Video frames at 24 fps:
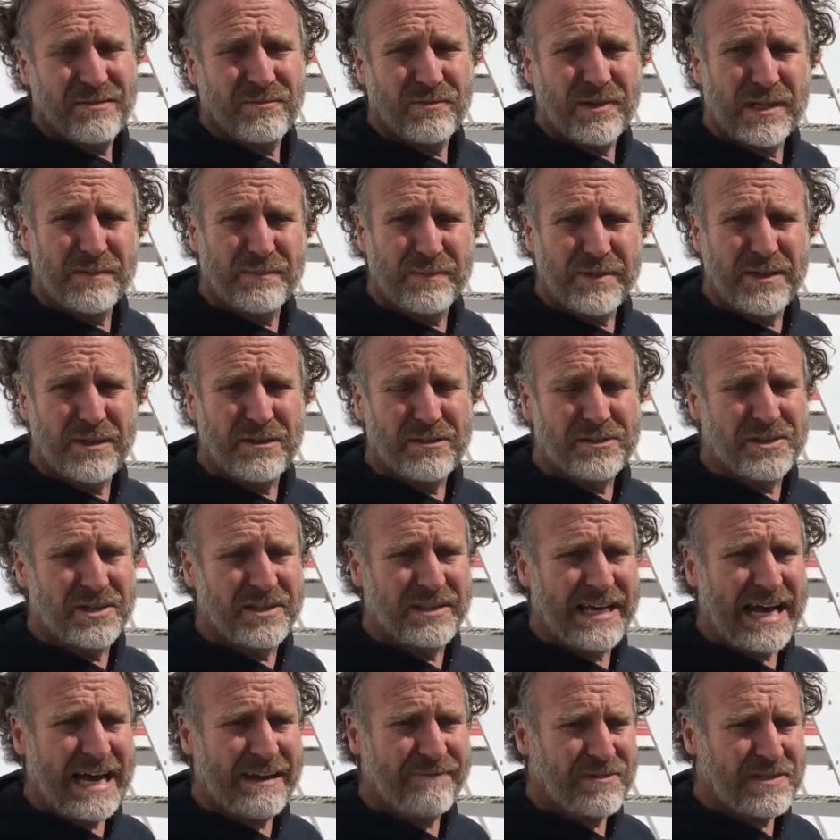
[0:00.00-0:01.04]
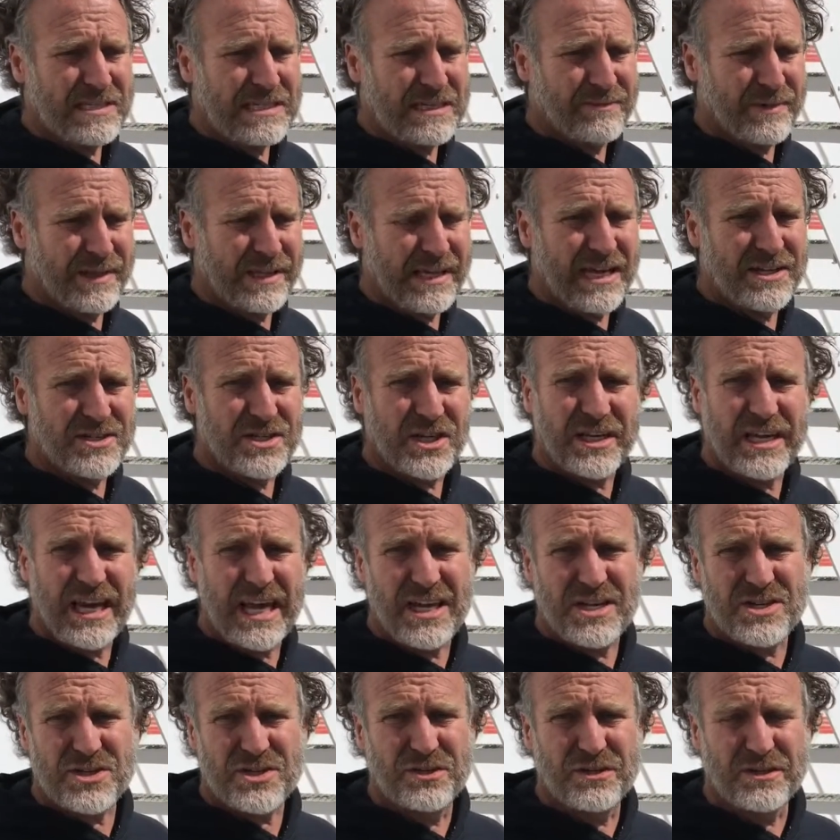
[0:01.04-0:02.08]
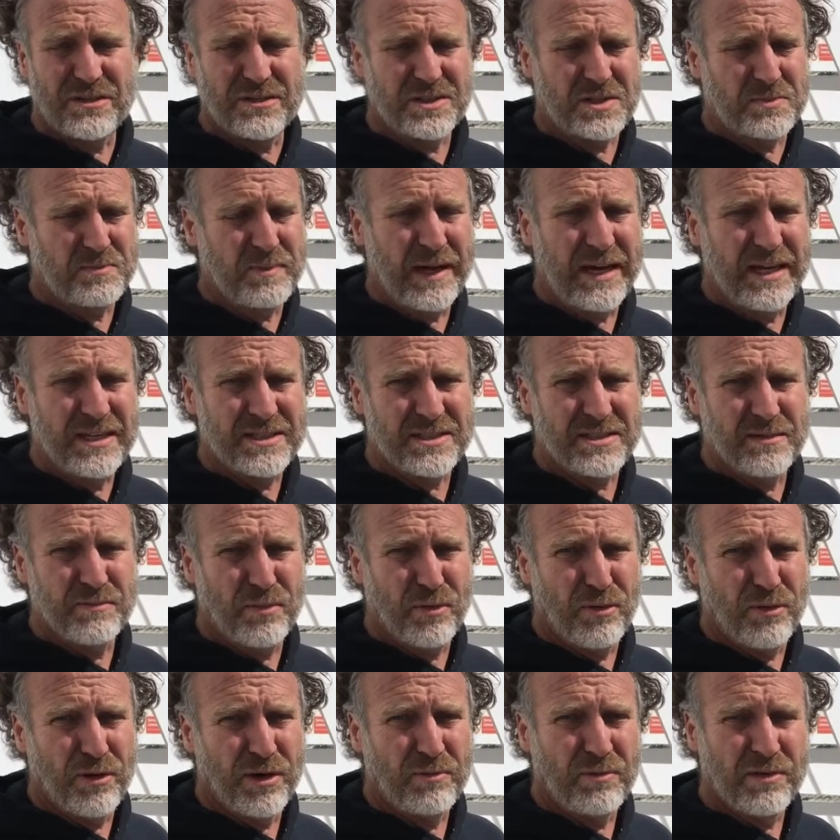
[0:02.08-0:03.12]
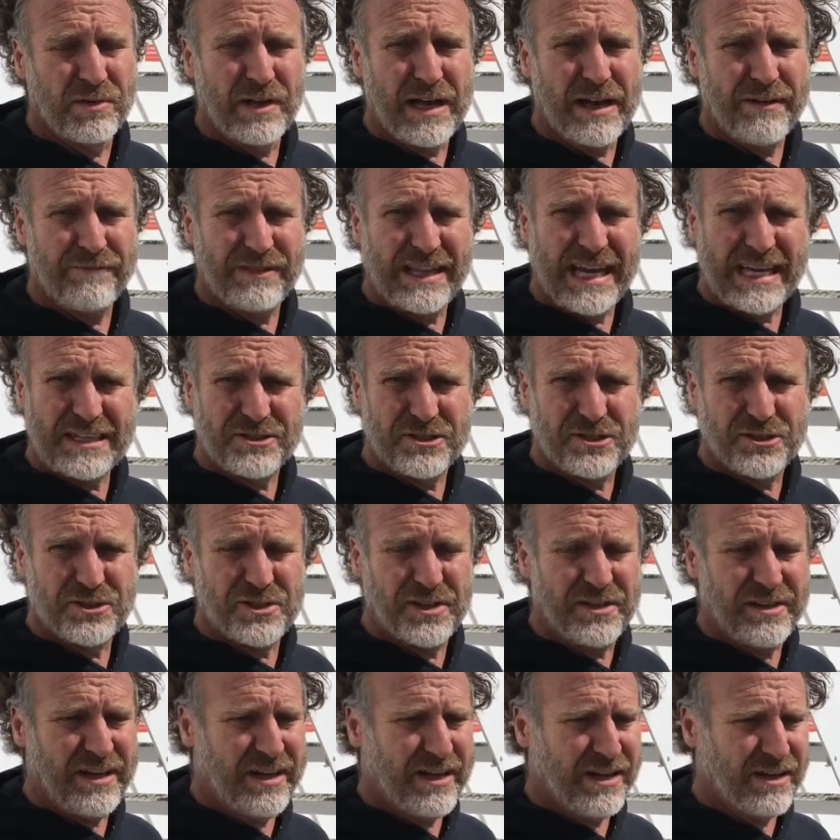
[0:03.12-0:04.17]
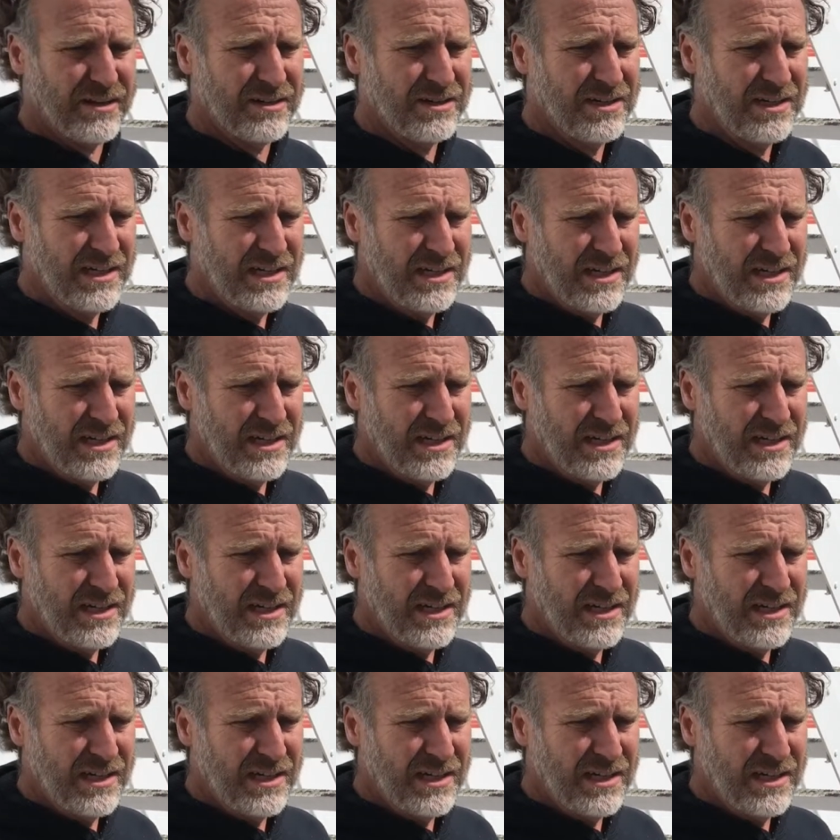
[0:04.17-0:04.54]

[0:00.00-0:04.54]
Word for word: and we'll be using that for some of the educational space aboard. We'll have lectures in there,